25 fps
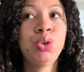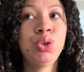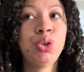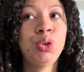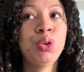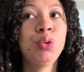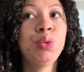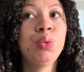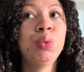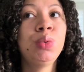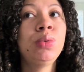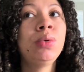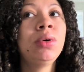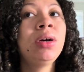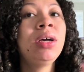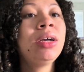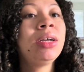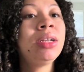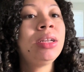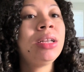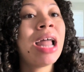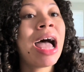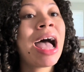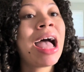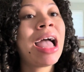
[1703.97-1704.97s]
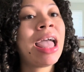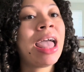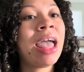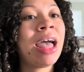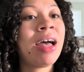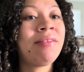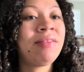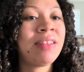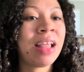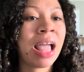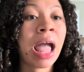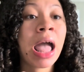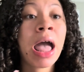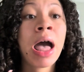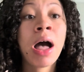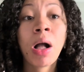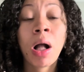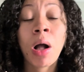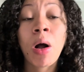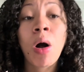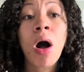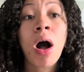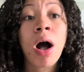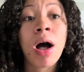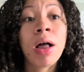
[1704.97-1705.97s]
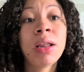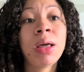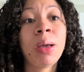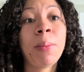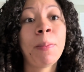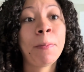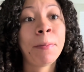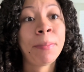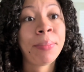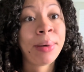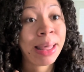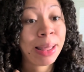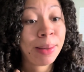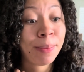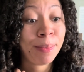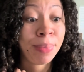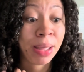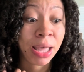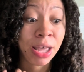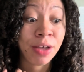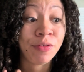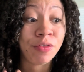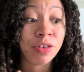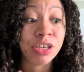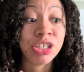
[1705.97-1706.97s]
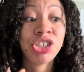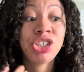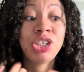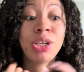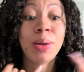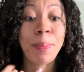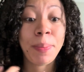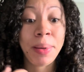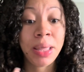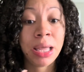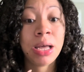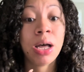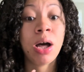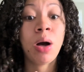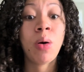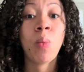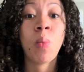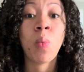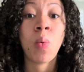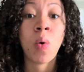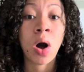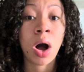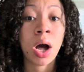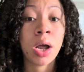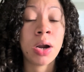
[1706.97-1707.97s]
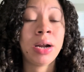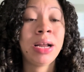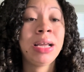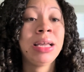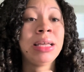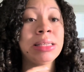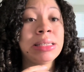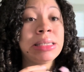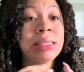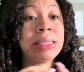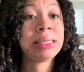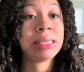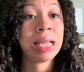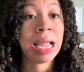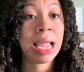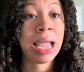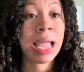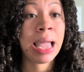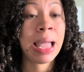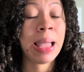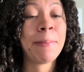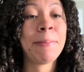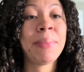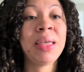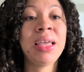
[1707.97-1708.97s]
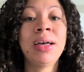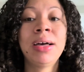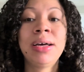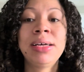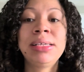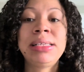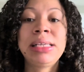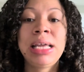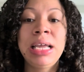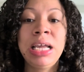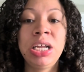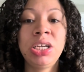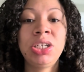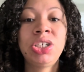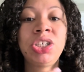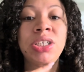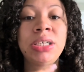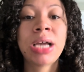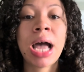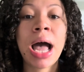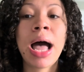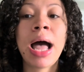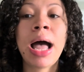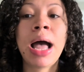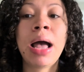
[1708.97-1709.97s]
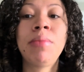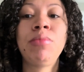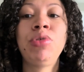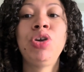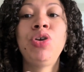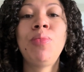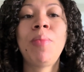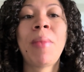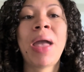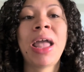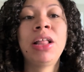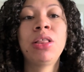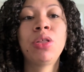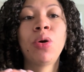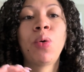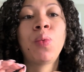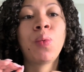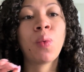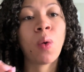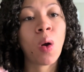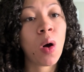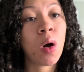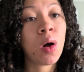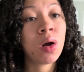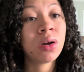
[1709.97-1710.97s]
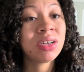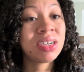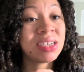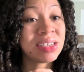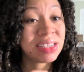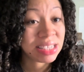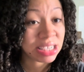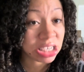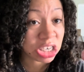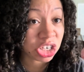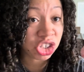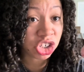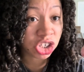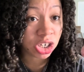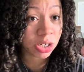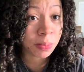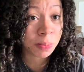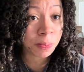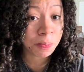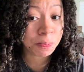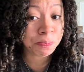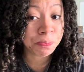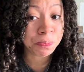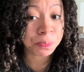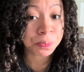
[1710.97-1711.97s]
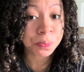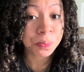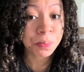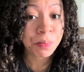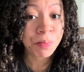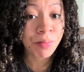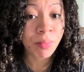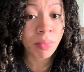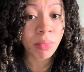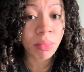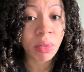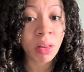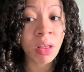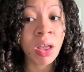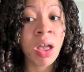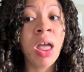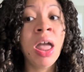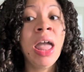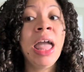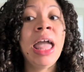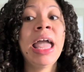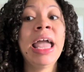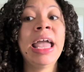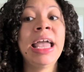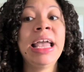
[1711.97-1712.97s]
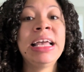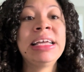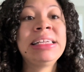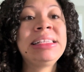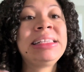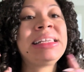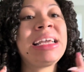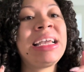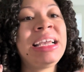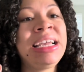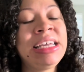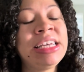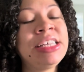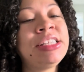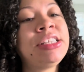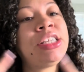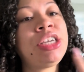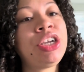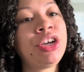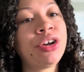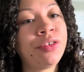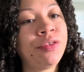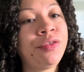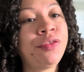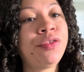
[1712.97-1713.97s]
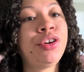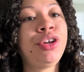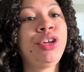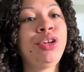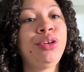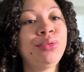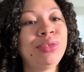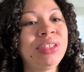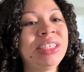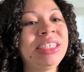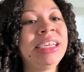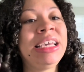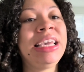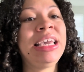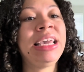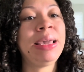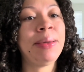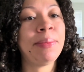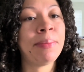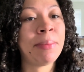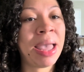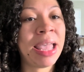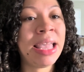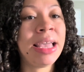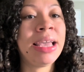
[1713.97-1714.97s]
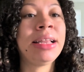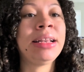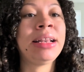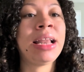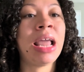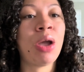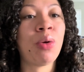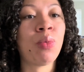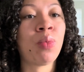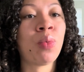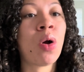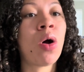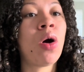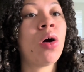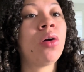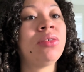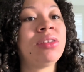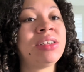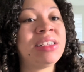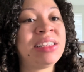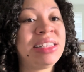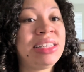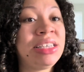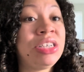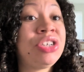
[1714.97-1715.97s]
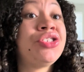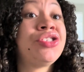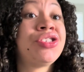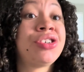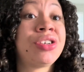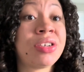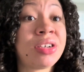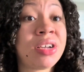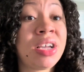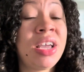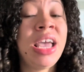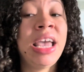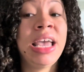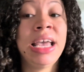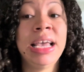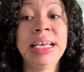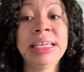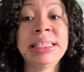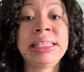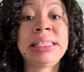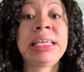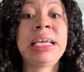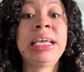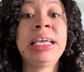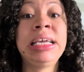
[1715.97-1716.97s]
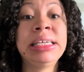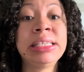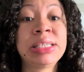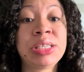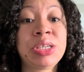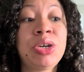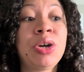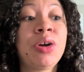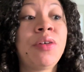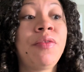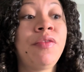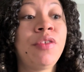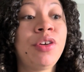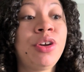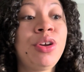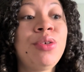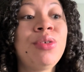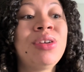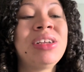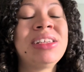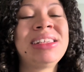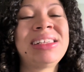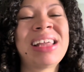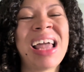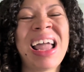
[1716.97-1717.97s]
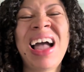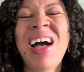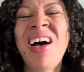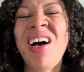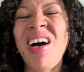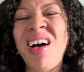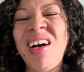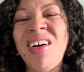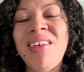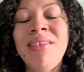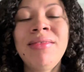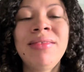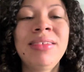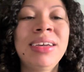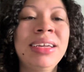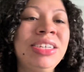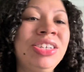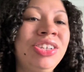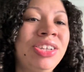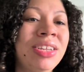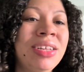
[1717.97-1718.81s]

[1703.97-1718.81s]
to not have that alcoholic beverage, to pick up water instead. Because each time you make the wrong decision, it's easier for you to keep making that wrong decision. It's easier for you to say, oh,